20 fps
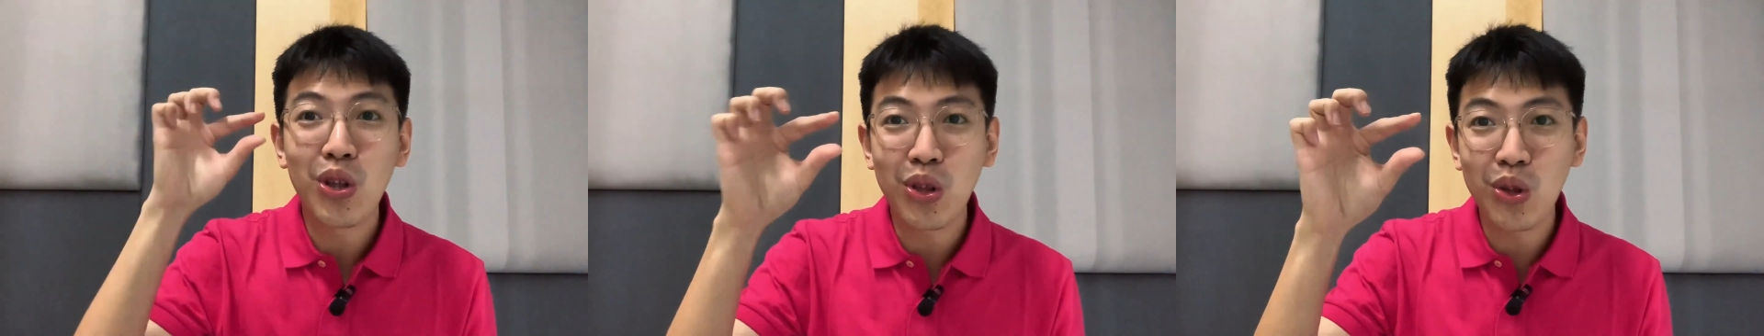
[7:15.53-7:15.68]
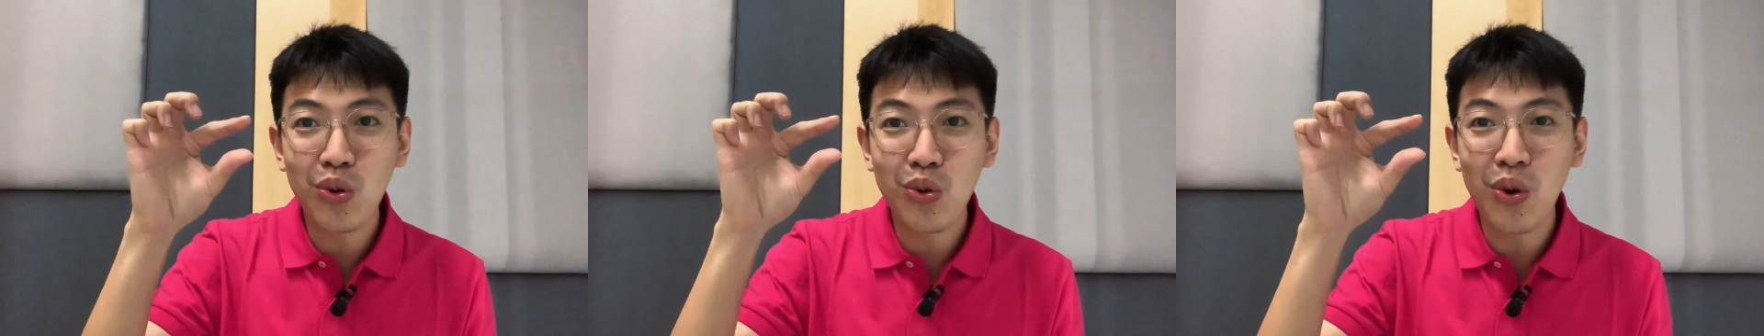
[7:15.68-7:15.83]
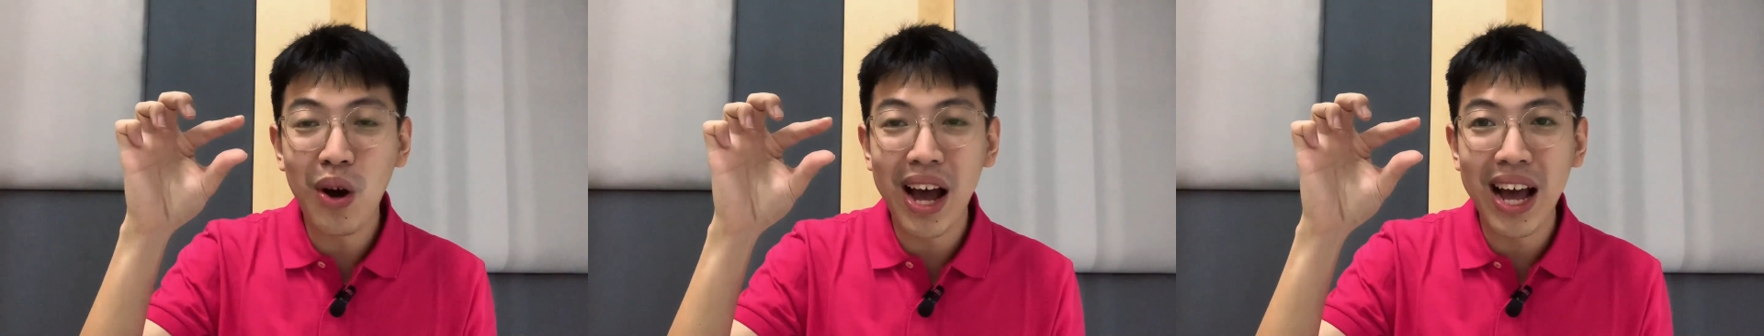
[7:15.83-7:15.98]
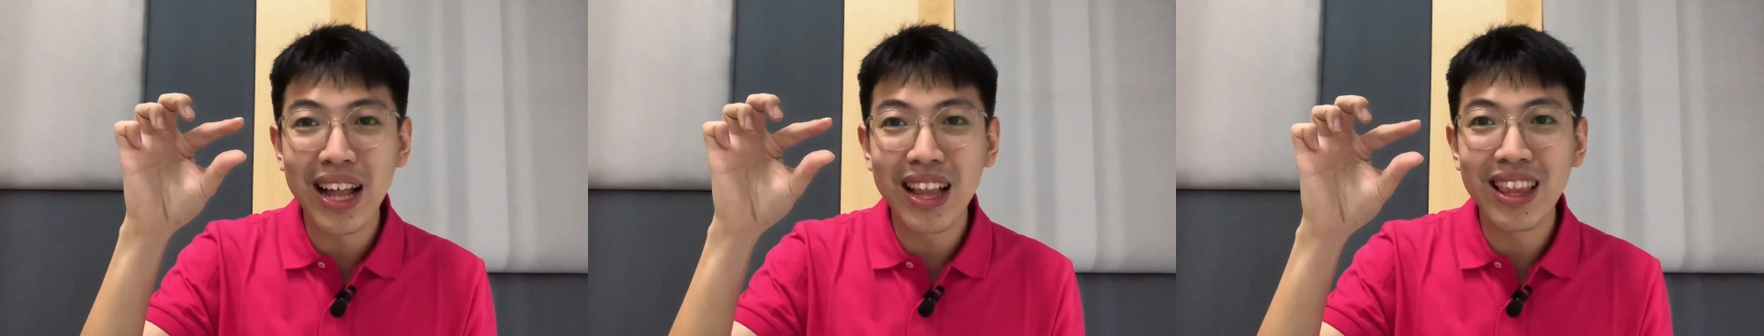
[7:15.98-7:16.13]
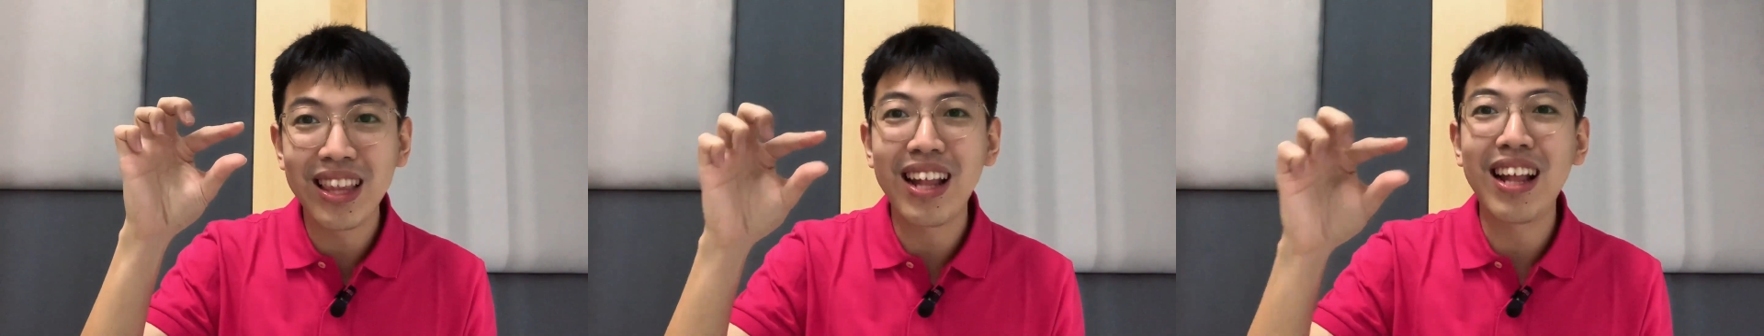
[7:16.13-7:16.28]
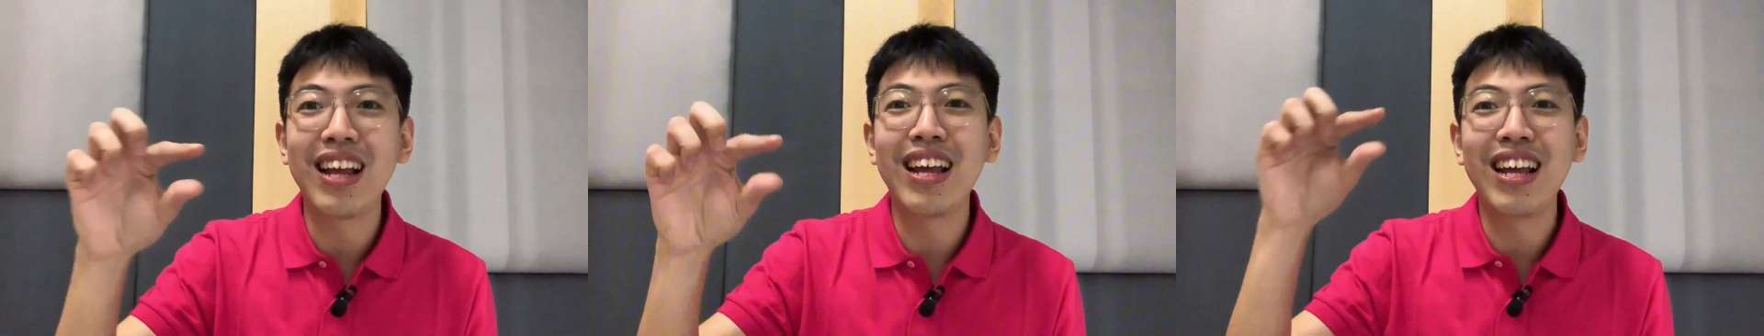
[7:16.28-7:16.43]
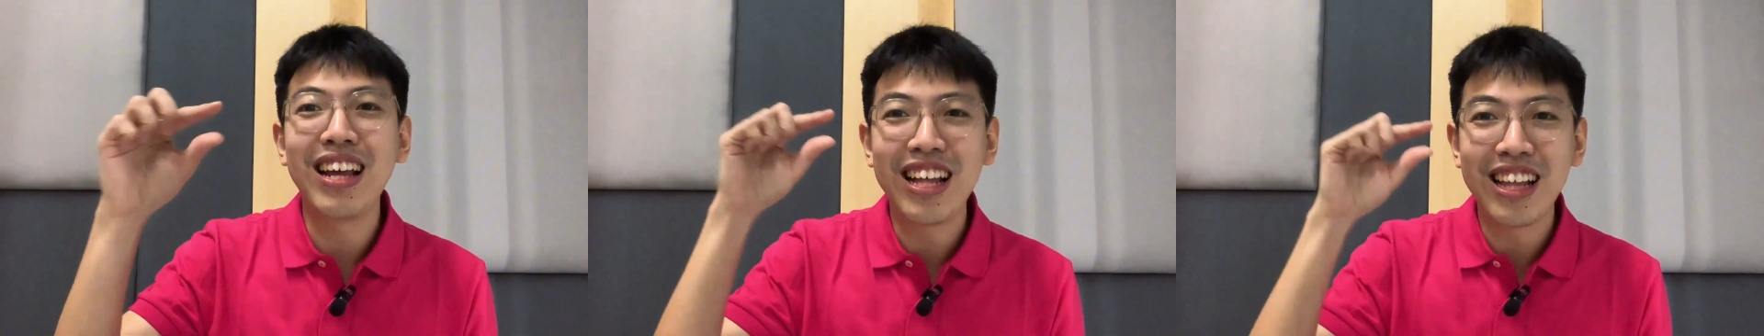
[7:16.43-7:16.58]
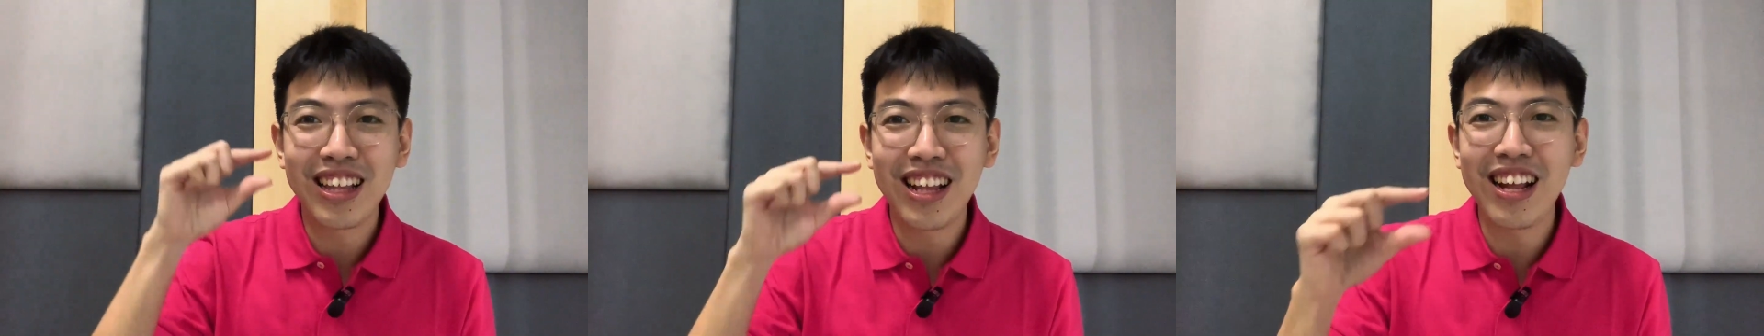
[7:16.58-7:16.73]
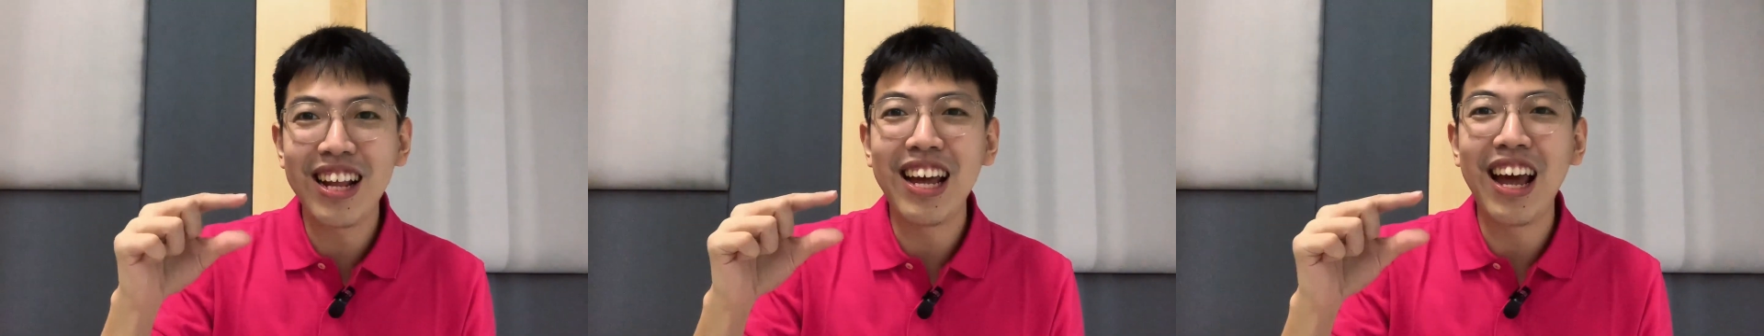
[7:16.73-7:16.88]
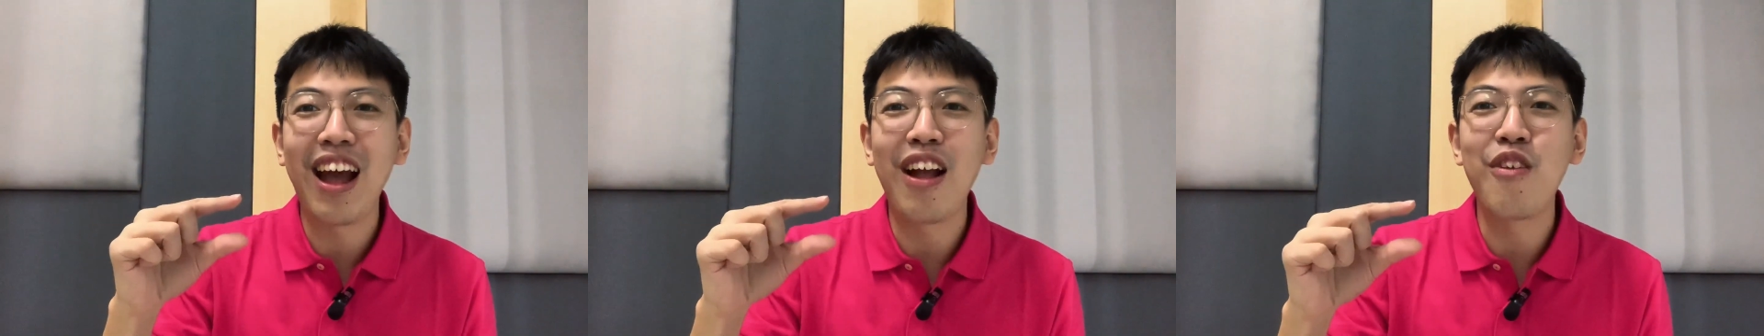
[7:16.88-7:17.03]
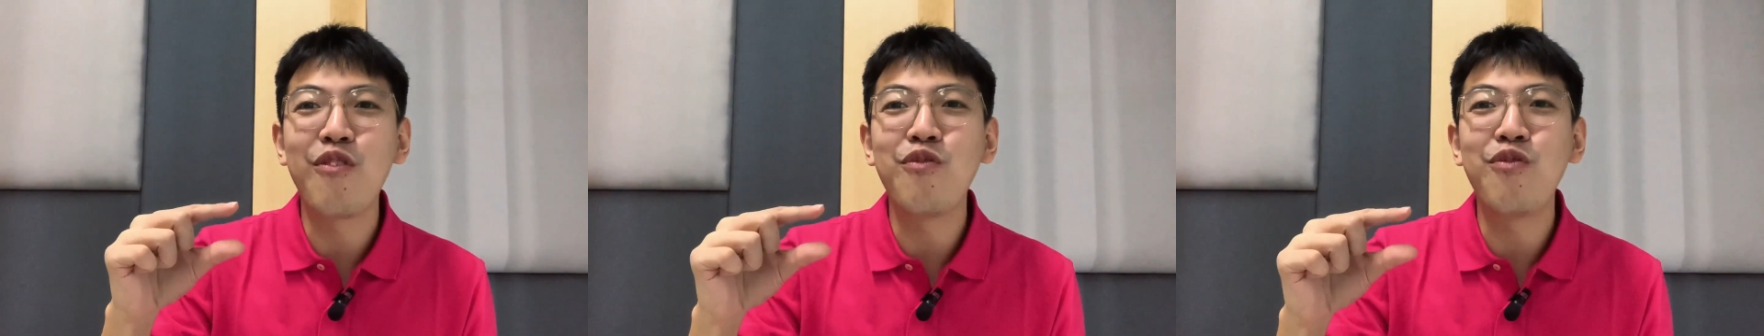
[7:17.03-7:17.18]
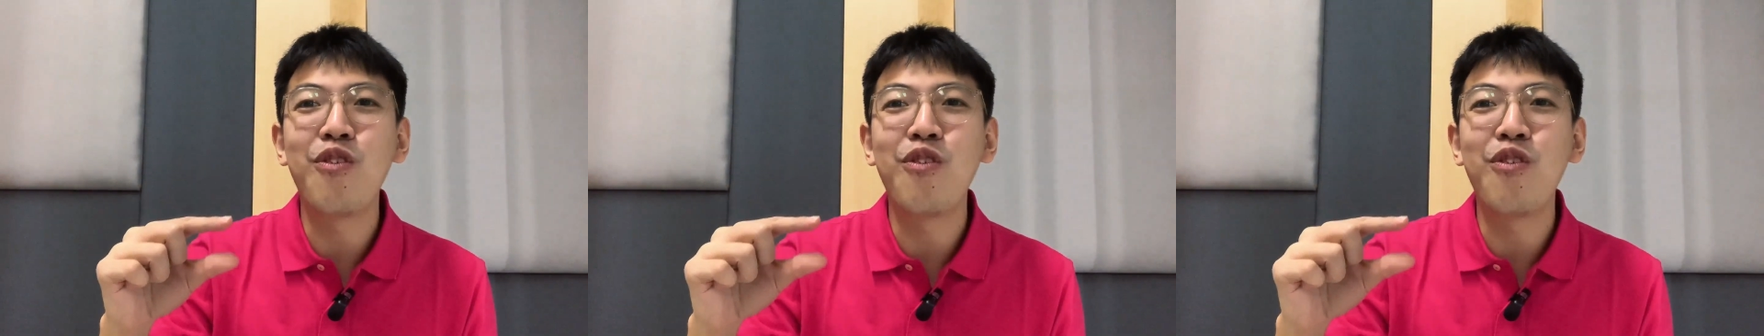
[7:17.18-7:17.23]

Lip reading: 2 and 3, 3 and